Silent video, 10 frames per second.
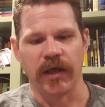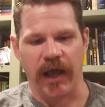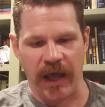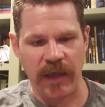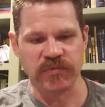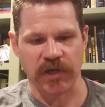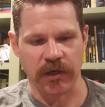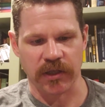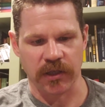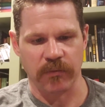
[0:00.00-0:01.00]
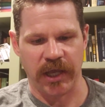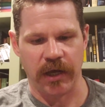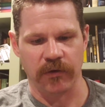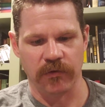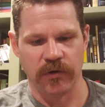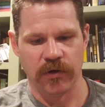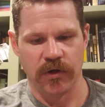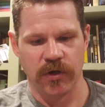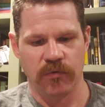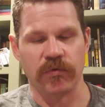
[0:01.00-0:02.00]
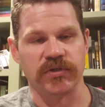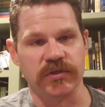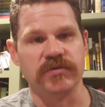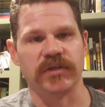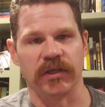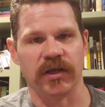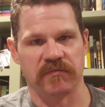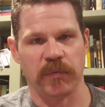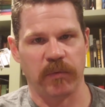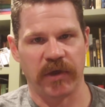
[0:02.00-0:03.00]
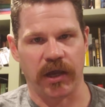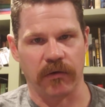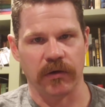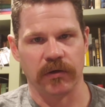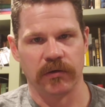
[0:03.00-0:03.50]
I'm talking about reducing government power.